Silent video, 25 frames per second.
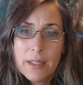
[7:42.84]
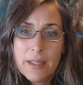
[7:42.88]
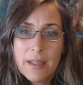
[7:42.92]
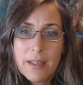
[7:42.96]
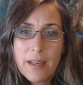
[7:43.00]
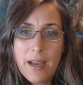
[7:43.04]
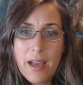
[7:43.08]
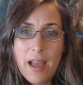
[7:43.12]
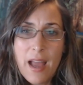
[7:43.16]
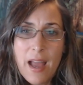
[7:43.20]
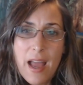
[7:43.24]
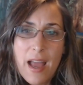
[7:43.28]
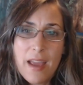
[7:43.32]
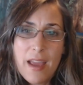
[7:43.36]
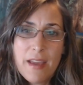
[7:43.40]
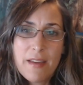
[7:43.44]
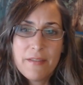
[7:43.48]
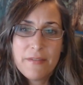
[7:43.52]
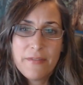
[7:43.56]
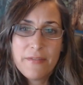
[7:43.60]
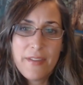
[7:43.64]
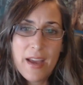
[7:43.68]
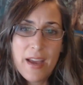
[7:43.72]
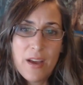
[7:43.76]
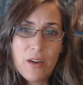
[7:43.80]
I have
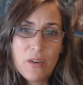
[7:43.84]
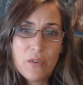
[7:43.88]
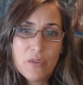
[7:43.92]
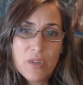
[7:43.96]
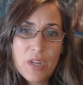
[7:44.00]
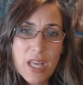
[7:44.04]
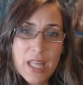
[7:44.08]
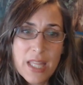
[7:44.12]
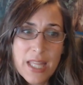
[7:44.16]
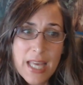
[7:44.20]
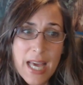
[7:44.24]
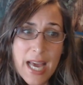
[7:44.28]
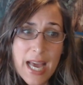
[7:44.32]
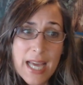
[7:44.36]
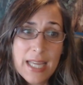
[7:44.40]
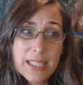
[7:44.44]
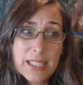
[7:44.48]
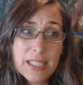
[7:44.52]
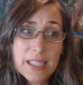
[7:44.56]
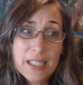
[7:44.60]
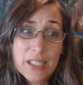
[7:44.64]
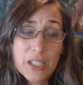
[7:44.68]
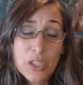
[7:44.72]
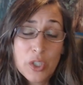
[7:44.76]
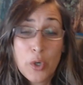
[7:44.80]
found that
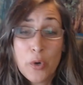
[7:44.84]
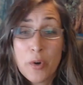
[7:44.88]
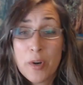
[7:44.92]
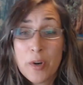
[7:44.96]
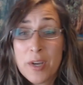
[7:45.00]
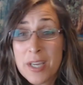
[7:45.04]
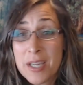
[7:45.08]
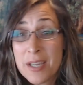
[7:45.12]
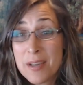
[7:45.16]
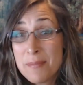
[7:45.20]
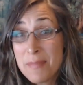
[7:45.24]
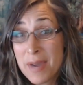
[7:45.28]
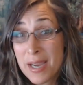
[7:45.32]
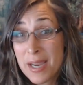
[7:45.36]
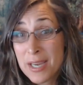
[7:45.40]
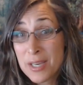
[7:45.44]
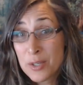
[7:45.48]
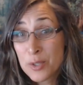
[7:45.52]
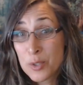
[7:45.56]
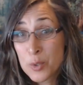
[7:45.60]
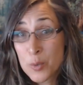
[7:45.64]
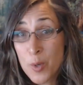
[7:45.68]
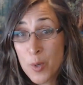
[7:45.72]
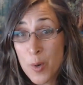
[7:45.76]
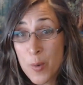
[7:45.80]
during my
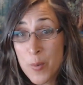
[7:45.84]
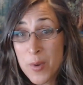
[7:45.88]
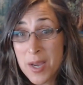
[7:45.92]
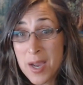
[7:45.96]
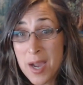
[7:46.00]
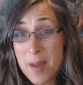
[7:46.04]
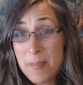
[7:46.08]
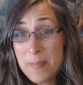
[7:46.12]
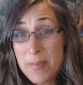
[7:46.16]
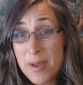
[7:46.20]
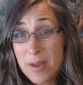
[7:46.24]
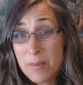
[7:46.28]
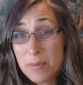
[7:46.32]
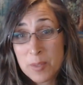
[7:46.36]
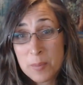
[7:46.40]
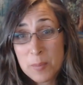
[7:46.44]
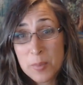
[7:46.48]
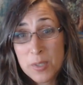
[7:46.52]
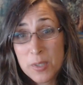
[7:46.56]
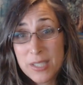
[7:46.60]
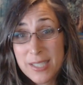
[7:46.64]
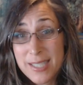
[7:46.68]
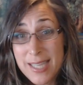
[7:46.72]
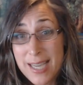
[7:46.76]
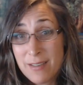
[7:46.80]
years growing up, I was
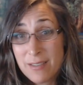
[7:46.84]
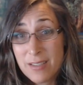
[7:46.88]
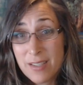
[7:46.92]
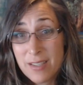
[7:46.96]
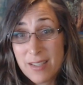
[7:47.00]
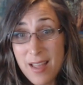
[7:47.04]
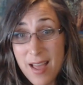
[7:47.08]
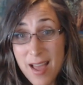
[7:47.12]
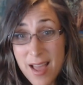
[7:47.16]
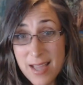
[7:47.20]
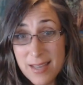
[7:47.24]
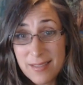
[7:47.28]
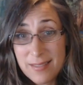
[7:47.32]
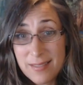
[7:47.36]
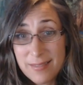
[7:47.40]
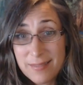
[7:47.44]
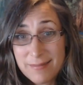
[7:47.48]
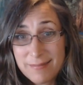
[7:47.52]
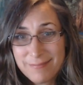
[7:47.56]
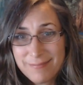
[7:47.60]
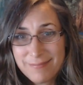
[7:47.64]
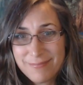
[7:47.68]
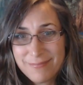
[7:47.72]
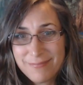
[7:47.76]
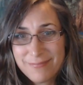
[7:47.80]
put down a lot.
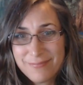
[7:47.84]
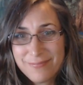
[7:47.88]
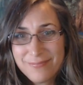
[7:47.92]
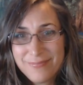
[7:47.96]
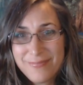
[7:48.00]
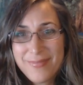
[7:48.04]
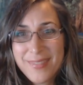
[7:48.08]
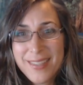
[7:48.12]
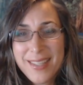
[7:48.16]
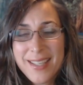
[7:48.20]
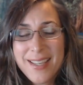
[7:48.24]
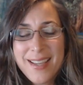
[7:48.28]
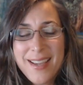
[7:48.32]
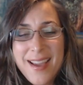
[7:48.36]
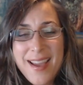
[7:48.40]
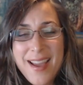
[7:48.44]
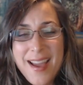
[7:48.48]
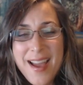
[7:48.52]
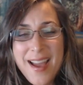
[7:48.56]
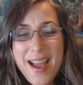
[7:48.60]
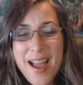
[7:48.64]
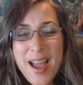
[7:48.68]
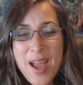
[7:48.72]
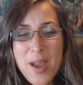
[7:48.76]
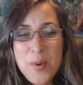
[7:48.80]

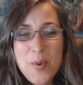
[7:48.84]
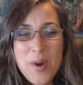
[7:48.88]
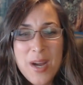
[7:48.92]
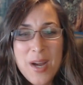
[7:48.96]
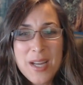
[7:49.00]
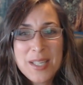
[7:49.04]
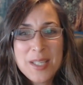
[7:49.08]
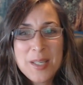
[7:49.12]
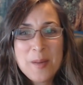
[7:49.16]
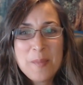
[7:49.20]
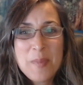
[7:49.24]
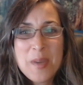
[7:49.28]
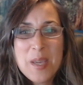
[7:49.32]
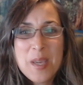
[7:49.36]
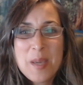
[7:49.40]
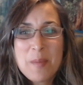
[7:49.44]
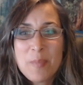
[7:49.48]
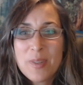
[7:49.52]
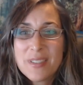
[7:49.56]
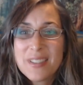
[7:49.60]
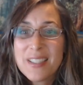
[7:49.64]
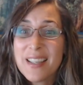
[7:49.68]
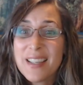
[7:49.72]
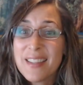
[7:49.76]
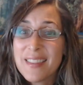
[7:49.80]
I wanted people
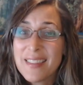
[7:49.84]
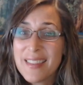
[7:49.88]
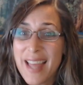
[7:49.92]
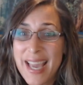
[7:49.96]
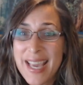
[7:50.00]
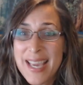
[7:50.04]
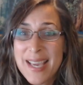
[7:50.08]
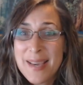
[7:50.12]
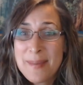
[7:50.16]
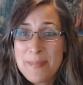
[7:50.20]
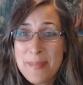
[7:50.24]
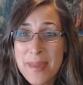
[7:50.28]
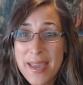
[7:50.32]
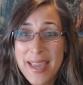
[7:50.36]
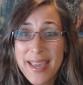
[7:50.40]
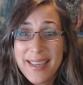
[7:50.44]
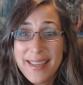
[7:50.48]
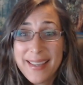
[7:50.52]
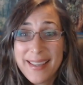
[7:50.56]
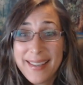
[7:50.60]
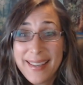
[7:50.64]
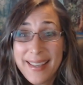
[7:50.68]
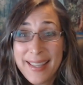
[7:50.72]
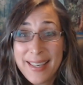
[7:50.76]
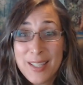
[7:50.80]
to like me,
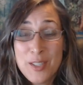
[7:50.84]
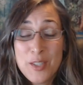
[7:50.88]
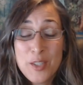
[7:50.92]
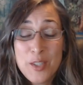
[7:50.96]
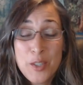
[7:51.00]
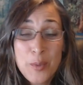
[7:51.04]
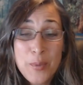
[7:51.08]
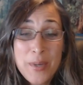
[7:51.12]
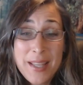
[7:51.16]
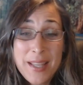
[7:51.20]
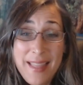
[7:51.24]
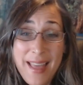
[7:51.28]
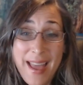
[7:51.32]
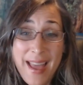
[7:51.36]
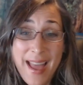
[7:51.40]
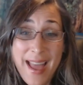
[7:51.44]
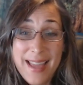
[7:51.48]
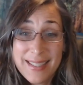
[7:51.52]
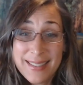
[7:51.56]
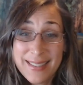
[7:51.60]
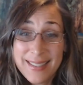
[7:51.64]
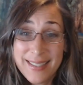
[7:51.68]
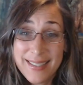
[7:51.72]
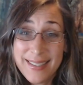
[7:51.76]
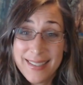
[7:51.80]
and in doing
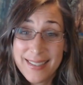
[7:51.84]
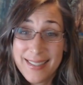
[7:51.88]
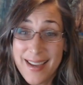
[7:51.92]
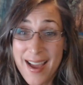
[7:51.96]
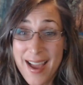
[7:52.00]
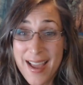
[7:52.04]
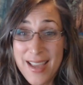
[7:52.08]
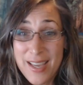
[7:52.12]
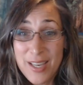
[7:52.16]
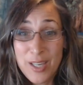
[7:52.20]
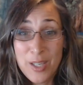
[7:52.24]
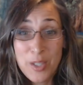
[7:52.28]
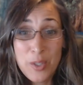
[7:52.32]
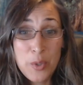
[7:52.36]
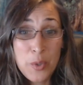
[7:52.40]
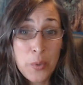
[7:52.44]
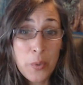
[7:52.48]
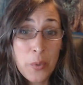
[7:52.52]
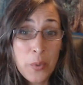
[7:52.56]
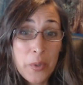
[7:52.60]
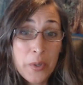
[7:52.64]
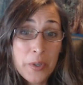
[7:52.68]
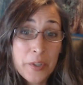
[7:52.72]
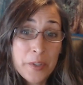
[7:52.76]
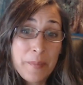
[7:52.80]
that, I
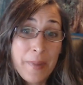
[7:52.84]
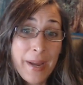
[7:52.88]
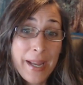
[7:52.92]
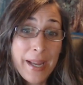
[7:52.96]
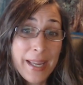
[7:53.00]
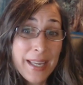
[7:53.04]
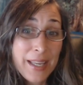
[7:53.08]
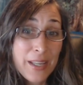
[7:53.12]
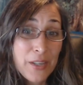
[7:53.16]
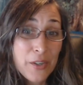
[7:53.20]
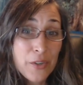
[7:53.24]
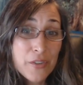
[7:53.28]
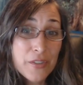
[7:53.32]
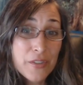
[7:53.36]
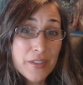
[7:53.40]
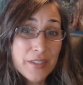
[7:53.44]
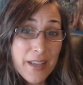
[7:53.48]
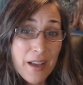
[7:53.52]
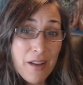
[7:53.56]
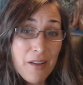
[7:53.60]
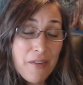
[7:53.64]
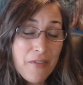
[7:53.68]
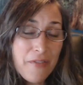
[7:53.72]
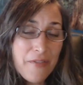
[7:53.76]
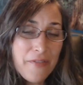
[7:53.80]
ignored my inner
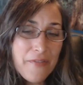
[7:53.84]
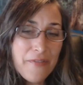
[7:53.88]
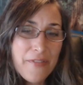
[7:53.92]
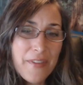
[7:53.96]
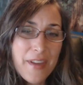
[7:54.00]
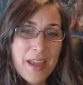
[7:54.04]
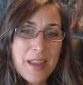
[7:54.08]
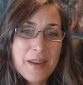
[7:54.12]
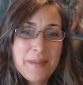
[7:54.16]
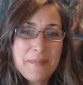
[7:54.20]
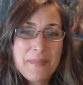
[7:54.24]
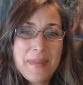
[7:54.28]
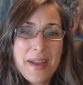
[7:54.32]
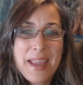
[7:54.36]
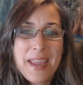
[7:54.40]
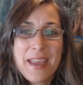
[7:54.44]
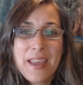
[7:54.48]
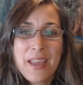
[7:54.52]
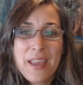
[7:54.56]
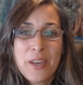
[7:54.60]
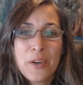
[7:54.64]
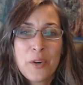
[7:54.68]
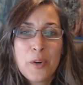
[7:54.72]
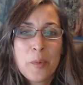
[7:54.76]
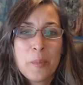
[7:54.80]
self and my
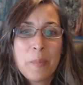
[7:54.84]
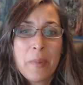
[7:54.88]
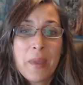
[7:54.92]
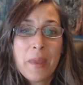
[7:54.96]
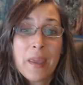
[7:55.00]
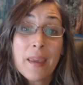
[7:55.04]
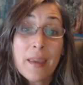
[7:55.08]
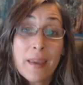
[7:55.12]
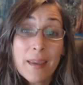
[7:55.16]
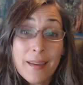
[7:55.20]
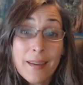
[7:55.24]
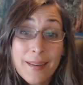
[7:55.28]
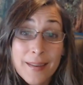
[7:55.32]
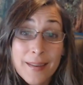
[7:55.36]
inner being.